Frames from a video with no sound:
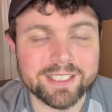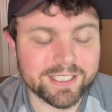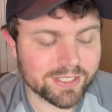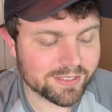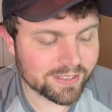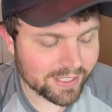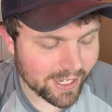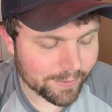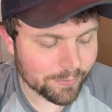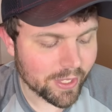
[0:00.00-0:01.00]
They just
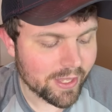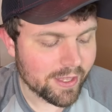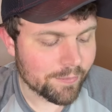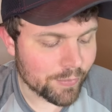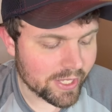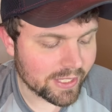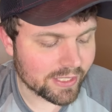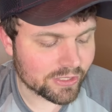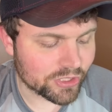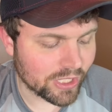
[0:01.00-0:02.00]
kept
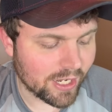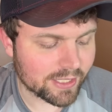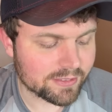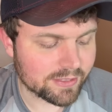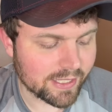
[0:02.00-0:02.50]
making shots,